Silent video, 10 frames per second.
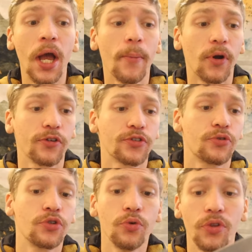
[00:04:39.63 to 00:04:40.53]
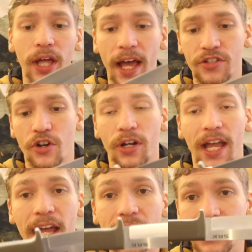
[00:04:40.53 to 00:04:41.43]
but also too, the
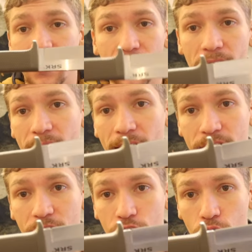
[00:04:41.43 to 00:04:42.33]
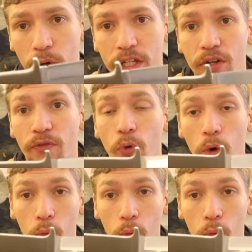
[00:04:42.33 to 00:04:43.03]
SRK is a fantastic choice for